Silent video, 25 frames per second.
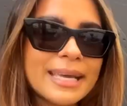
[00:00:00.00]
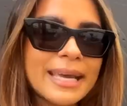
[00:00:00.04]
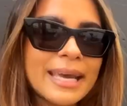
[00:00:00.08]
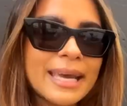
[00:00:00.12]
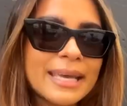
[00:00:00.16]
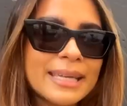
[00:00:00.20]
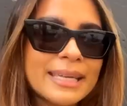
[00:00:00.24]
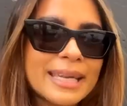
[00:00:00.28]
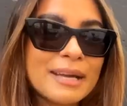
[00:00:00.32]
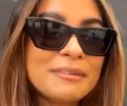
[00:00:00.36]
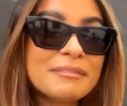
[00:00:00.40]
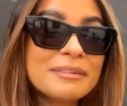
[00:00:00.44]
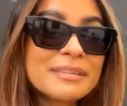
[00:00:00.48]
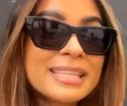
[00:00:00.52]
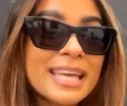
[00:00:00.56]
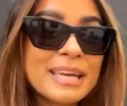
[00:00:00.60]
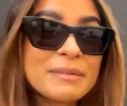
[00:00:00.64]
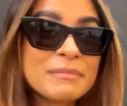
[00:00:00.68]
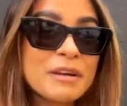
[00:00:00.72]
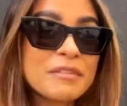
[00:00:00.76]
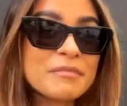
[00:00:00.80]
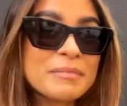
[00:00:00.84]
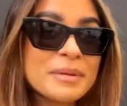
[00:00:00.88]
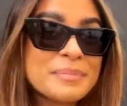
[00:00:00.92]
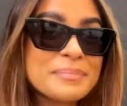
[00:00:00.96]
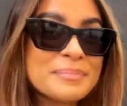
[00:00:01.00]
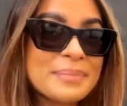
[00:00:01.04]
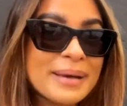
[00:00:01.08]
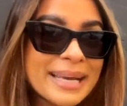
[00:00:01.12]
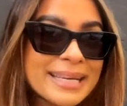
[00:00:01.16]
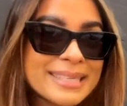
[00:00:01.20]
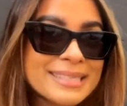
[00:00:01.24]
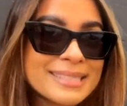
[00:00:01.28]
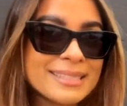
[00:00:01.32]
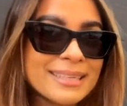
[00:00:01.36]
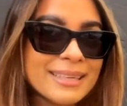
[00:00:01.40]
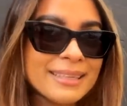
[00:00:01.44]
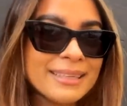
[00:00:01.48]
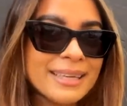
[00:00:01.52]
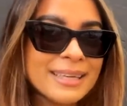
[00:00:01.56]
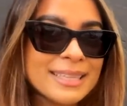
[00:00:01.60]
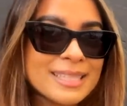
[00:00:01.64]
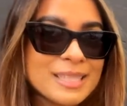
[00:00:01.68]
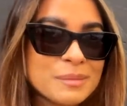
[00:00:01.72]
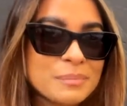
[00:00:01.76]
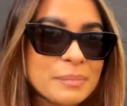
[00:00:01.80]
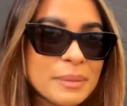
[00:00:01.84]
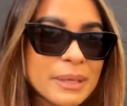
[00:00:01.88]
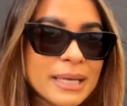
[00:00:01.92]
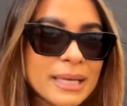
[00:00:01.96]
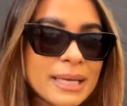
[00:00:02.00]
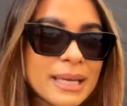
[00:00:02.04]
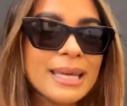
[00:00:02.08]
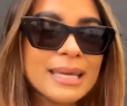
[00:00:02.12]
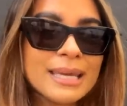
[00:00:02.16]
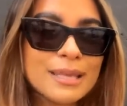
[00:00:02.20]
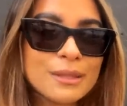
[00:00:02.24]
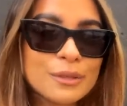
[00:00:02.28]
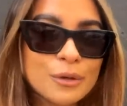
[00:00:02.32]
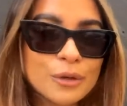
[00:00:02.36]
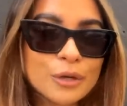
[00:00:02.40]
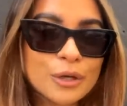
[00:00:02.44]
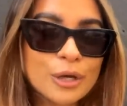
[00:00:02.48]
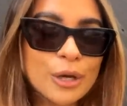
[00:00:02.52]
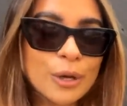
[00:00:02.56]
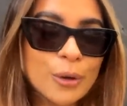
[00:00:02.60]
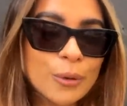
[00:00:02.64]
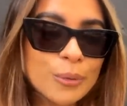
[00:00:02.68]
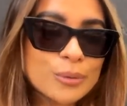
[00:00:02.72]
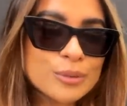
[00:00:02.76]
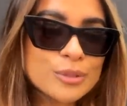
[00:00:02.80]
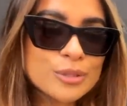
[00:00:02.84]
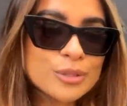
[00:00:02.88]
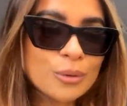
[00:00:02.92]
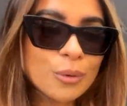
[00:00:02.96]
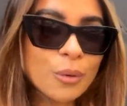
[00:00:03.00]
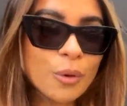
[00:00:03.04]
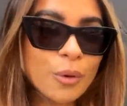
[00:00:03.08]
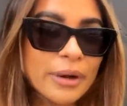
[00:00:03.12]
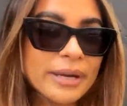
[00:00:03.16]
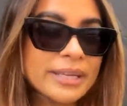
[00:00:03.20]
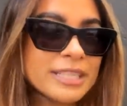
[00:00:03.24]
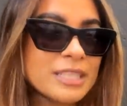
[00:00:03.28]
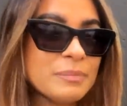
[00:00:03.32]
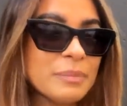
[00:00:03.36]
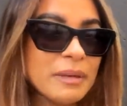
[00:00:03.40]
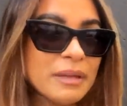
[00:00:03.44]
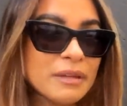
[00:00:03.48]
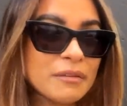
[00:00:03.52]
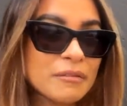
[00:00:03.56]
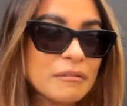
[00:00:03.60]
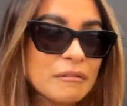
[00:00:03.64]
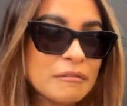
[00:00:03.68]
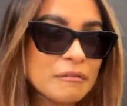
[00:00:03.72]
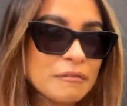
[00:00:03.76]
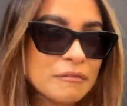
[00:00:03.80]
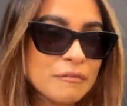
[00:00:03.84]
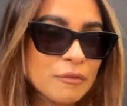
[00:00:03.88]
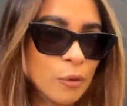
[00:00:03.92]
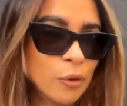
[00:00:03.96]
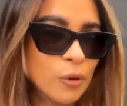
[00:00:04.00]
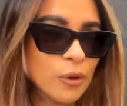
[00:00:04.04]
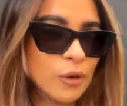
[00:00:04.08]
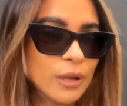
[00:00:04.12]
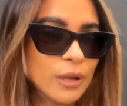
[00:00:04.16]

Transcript: And every time I've been passing, it's been either closed or it's been full,